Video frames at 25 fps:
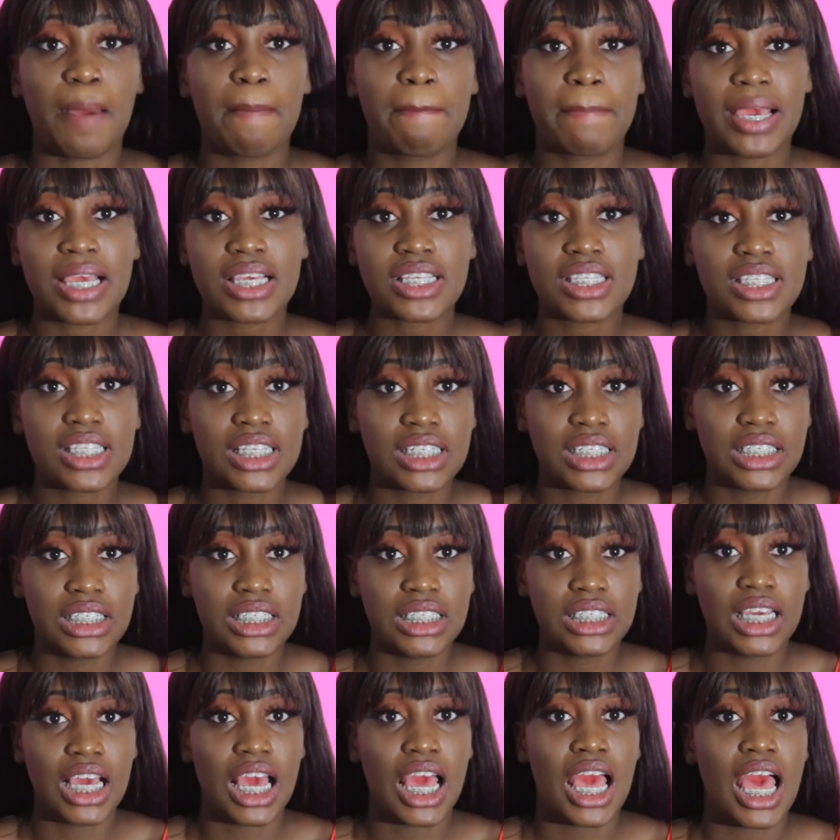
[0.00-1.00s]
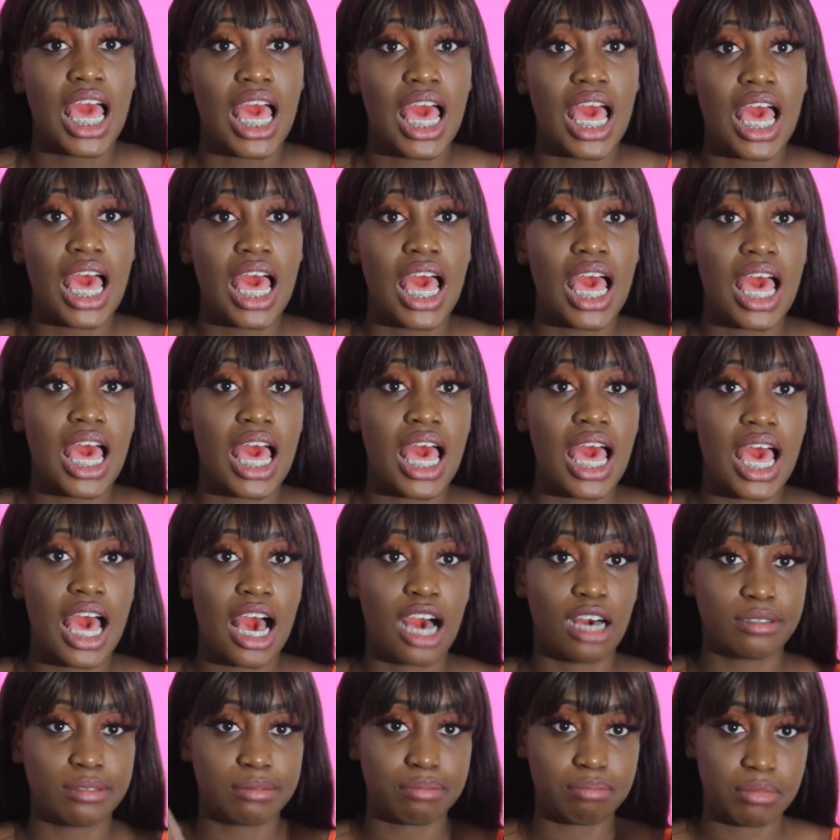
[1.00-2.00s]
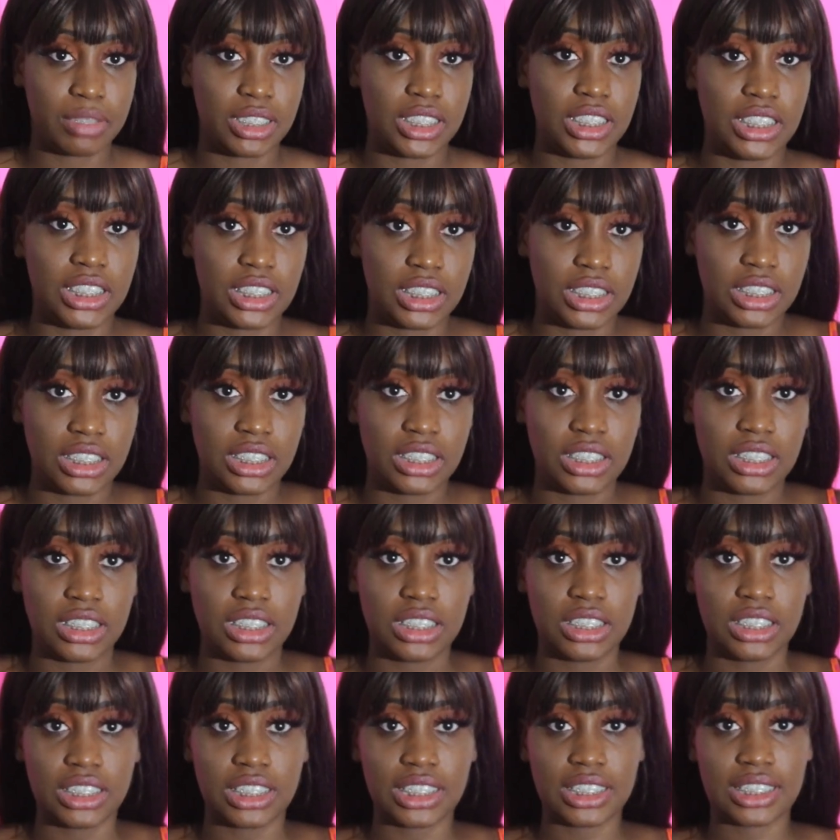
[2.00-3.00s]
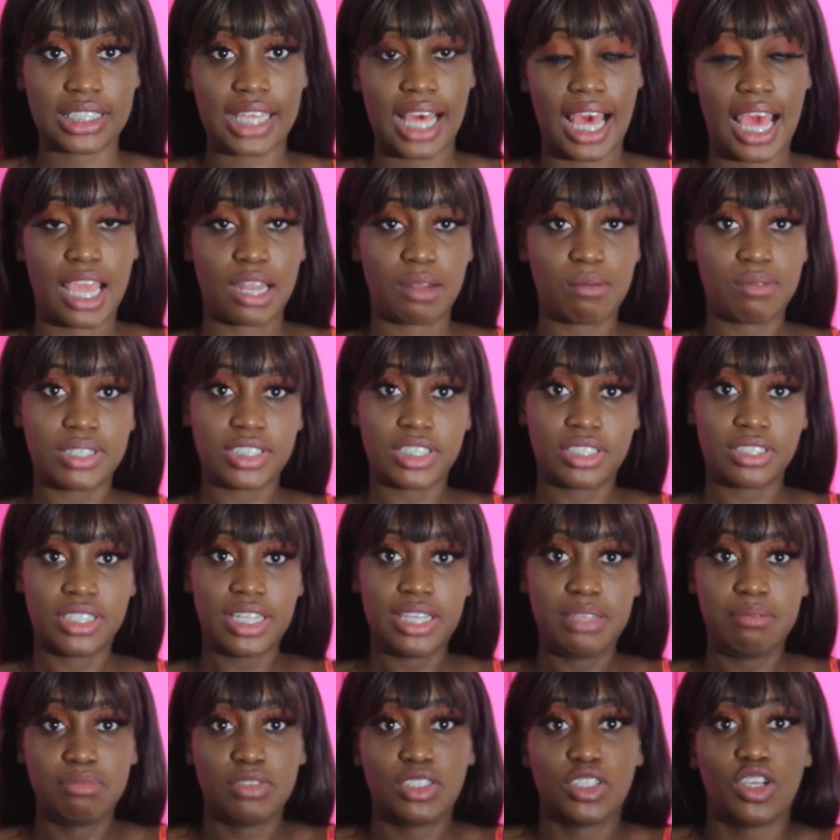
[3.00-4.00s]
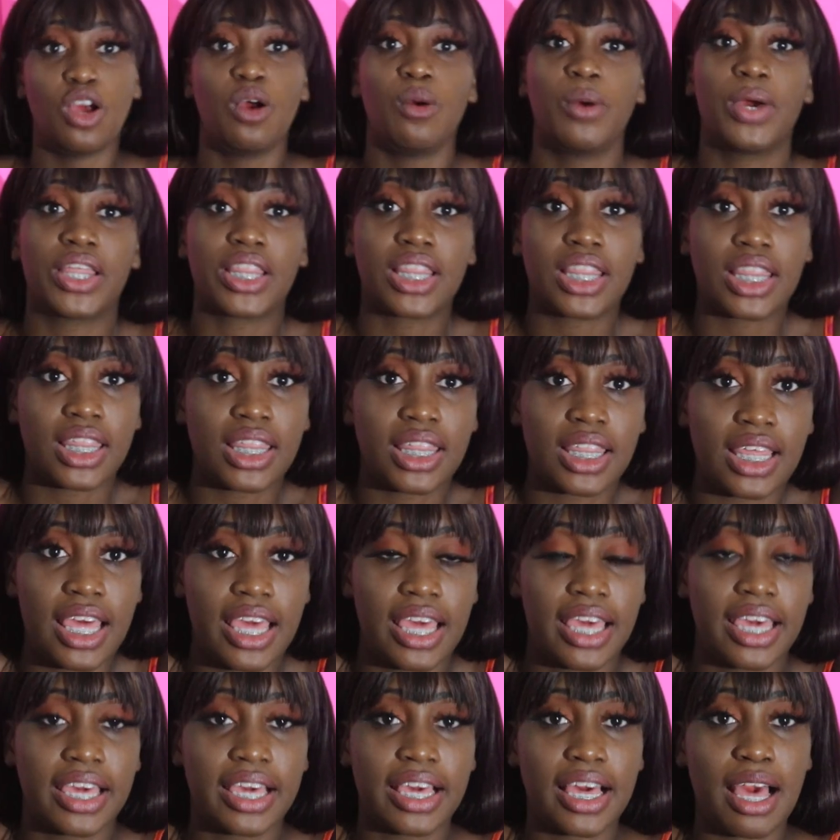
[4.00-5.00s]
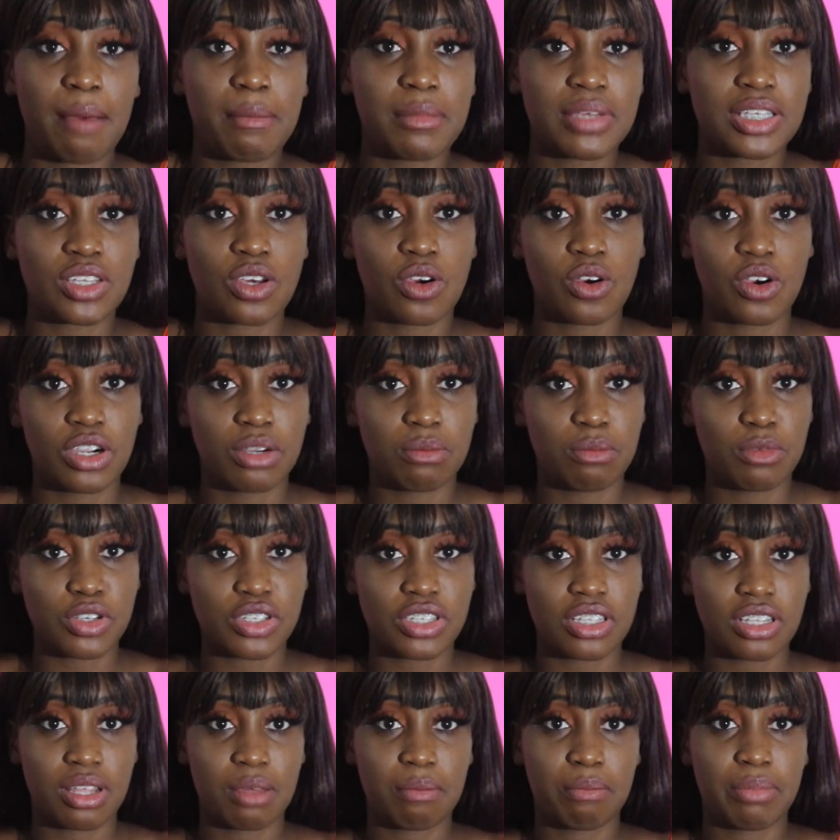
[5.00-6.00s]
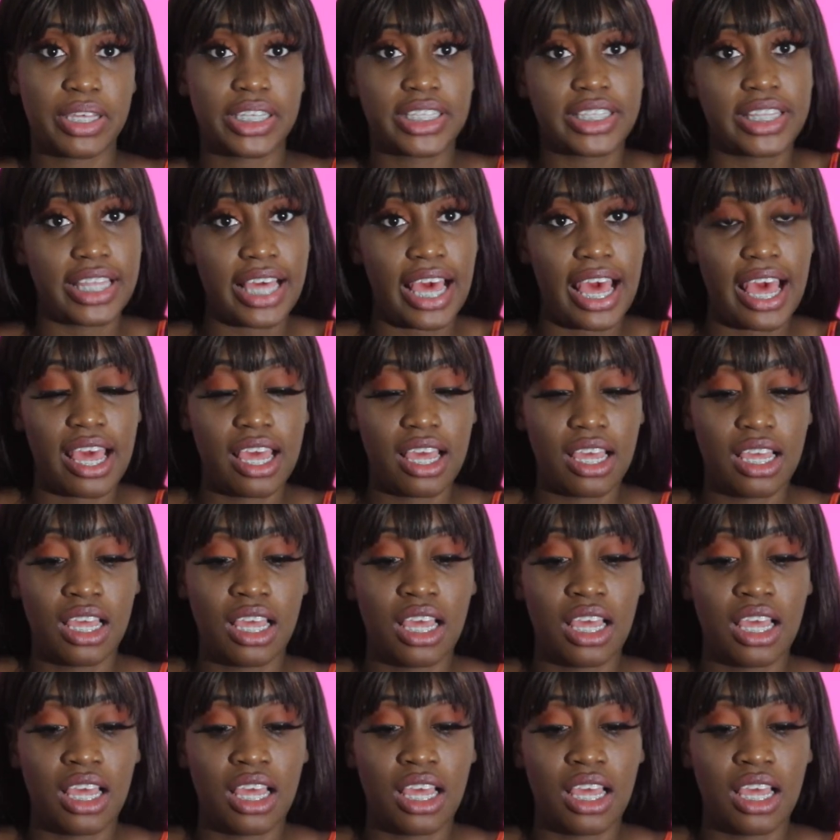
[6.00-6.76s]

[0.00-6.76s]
basically helped me decide which name to go with. And Cama's Court, most of them picked that